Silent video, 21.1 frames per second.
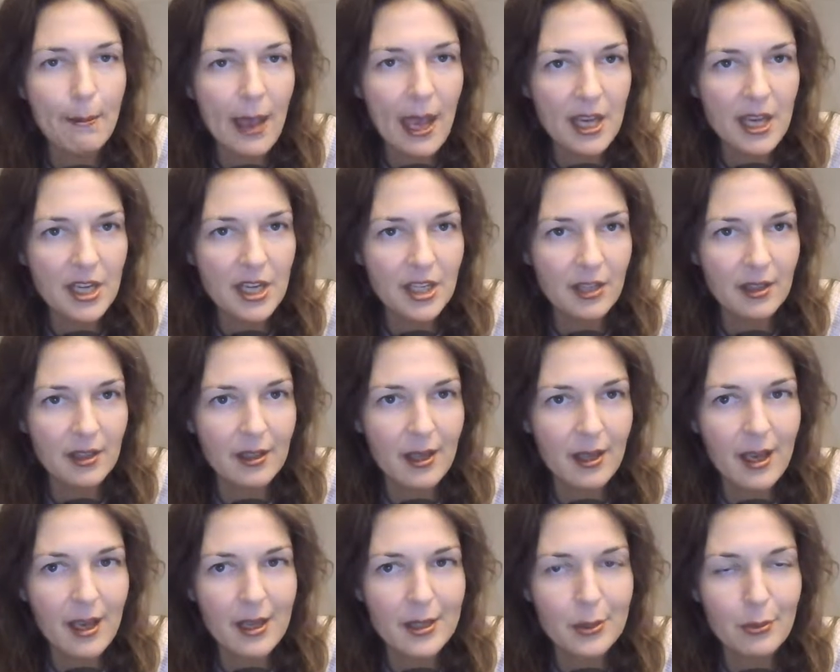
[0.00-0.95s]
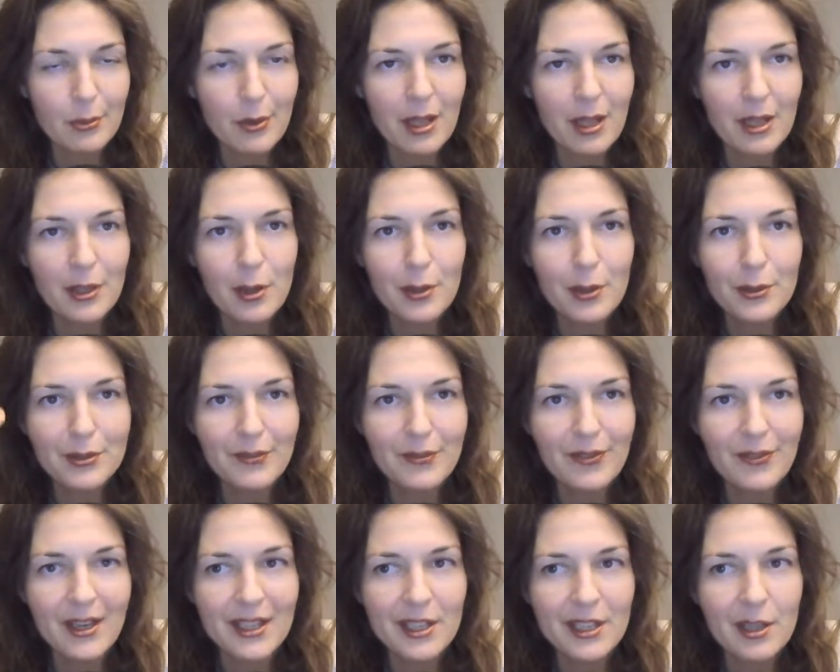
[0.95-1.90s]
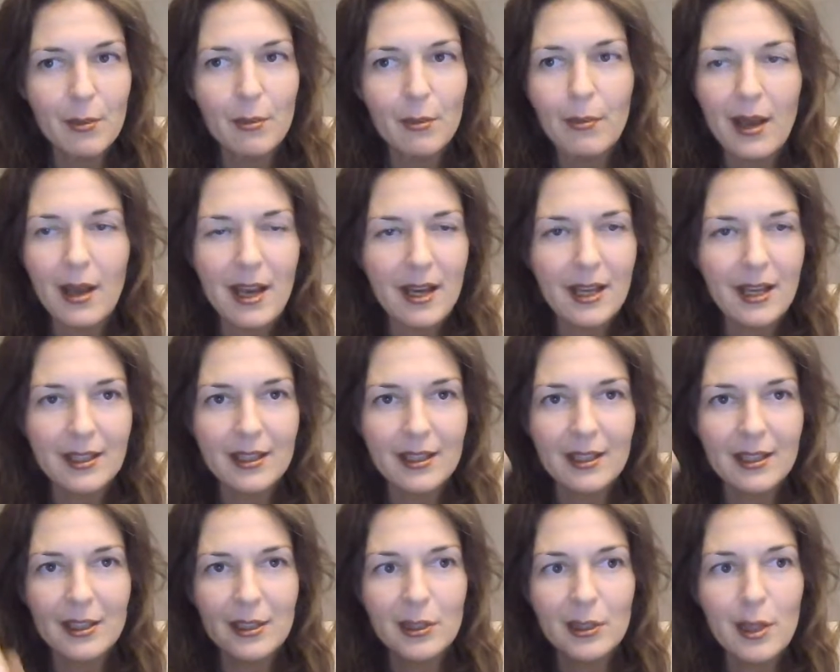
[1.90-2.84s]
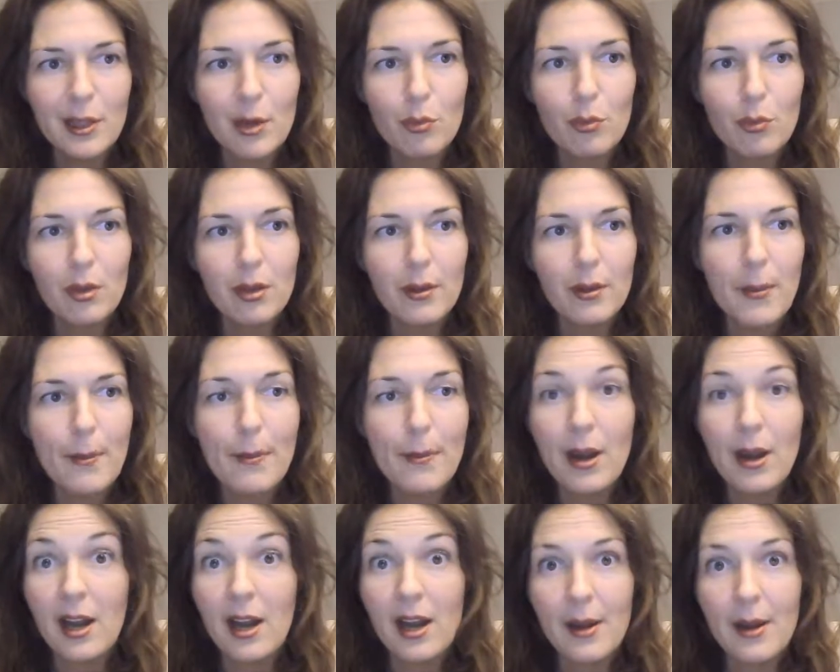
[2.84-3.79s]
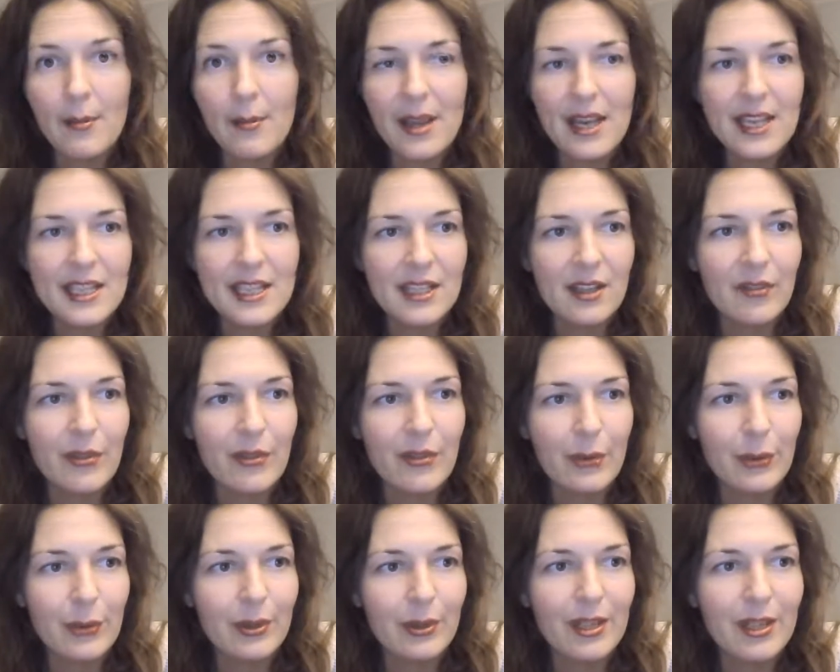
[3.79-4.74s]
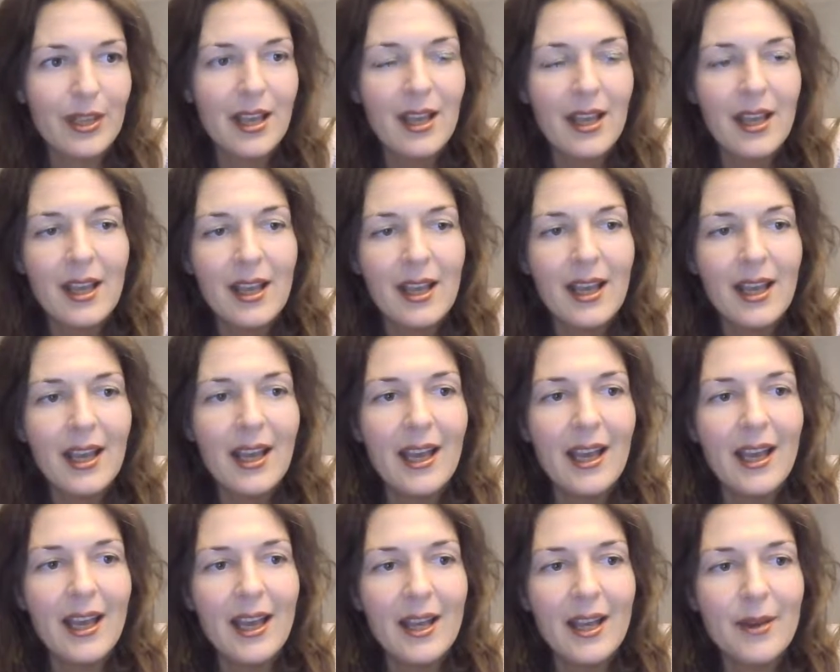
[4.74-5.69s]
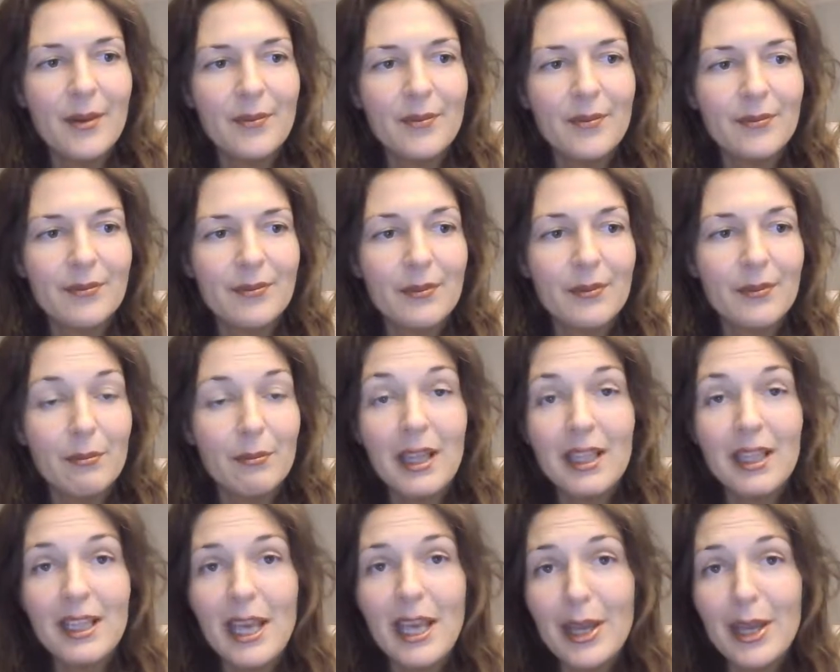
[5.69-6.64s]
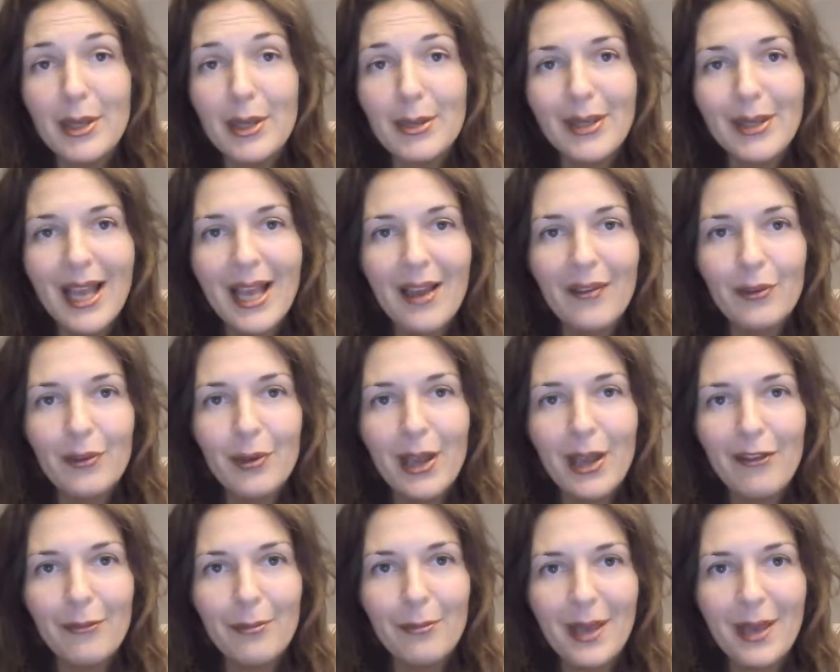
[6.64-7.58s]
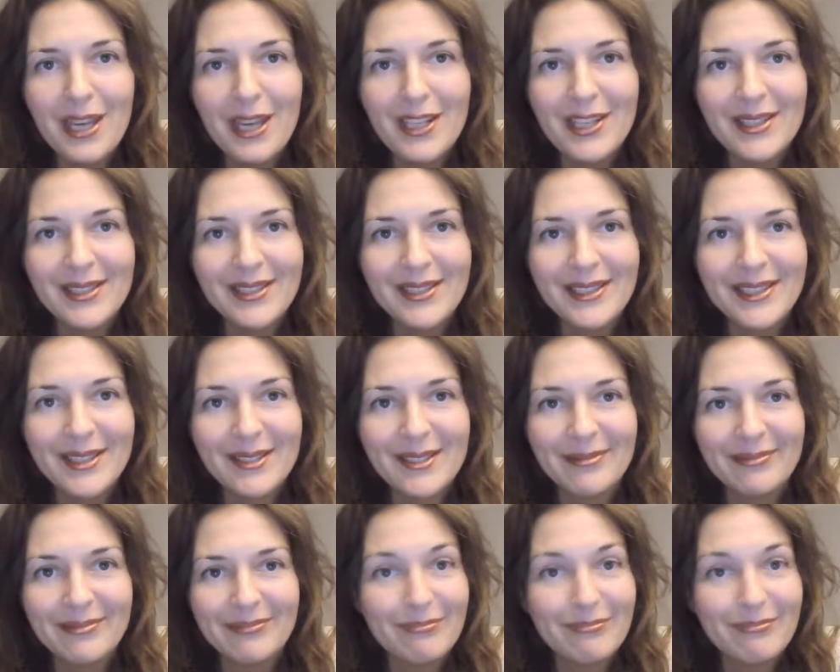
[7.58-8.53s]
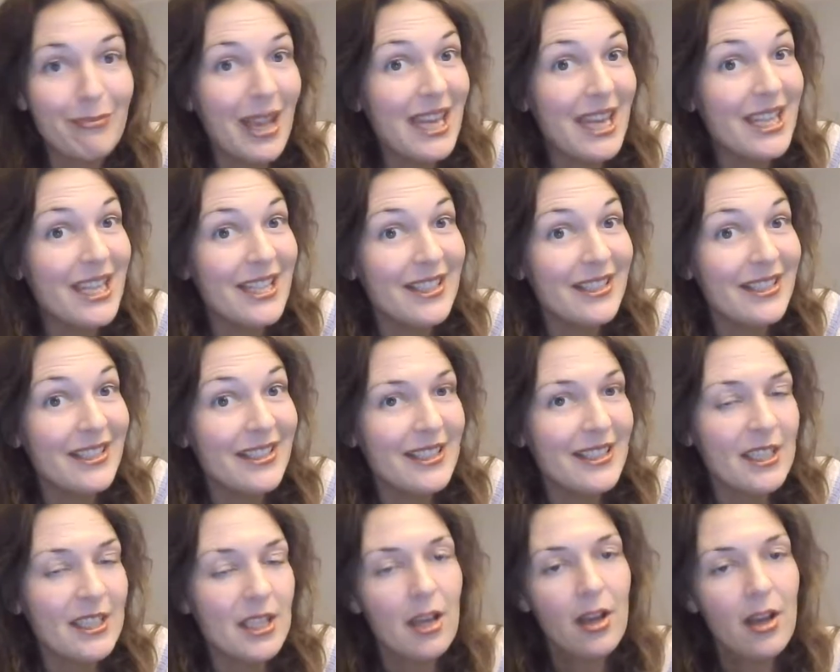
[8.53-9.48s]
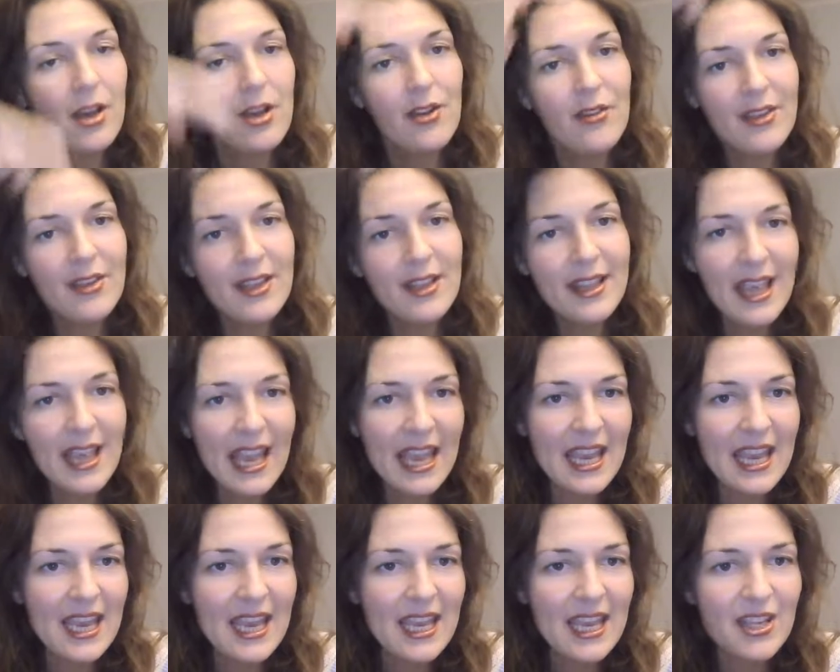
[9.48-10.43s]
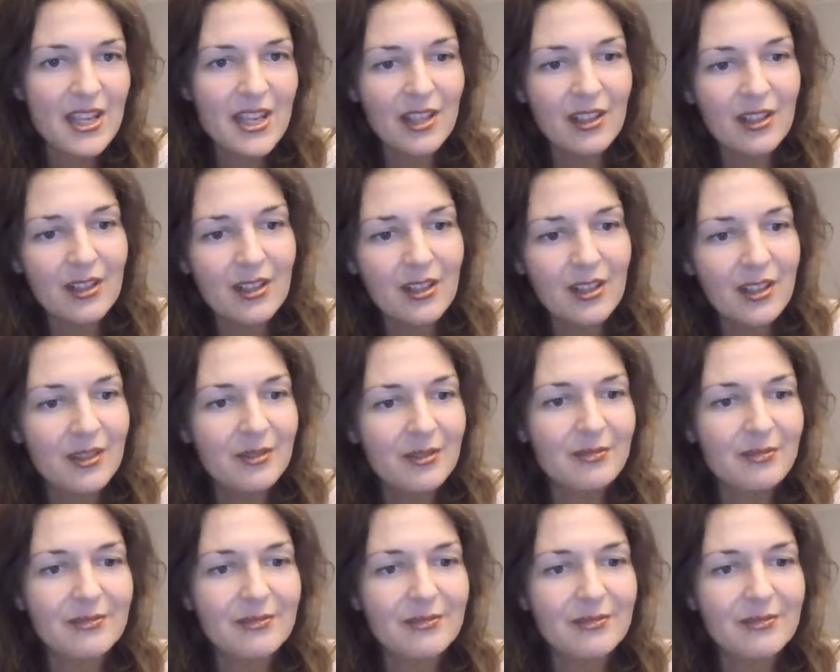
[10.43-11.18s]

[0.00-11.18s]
passion as well. Those things combined, you know, will bear amazing fruit. But yeah, you will have to have patience. Patience of an angel.